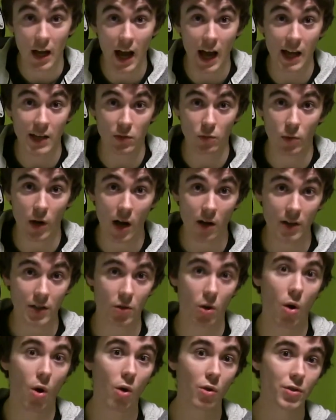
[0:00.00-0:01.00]
as well as
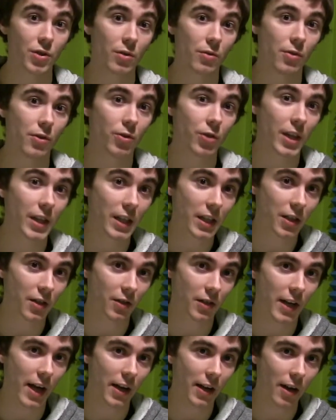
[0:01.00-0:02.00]
also thinning
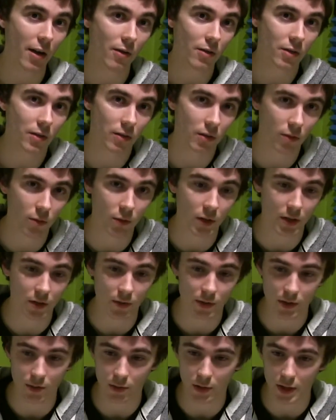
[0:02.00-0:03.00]
your deck out, which
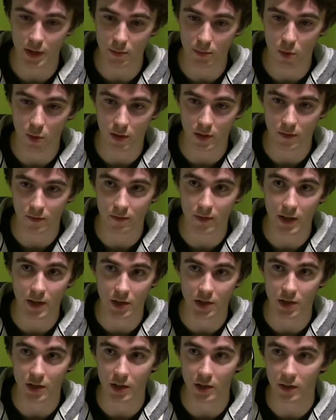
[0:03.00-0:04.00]
was a really important
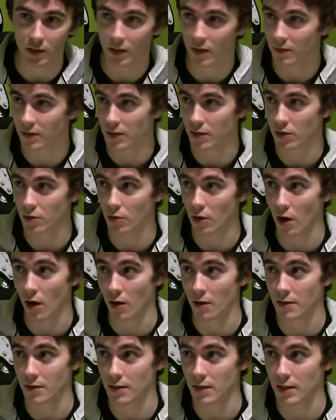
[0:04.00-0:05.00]
function of these two
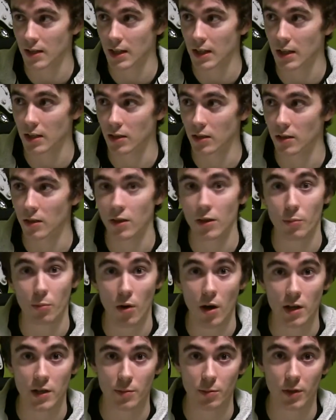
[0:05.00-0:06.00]
cards in the
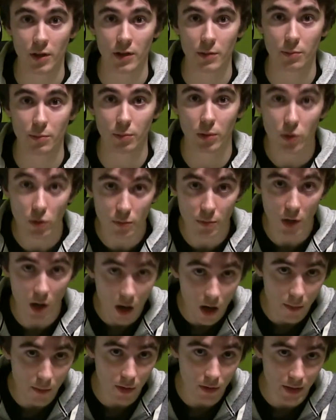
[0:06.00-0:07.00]
Prosperous Bloom
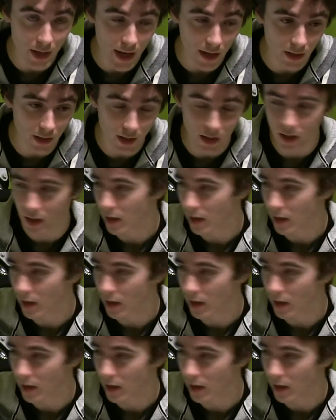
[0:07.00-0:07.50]
combo deck.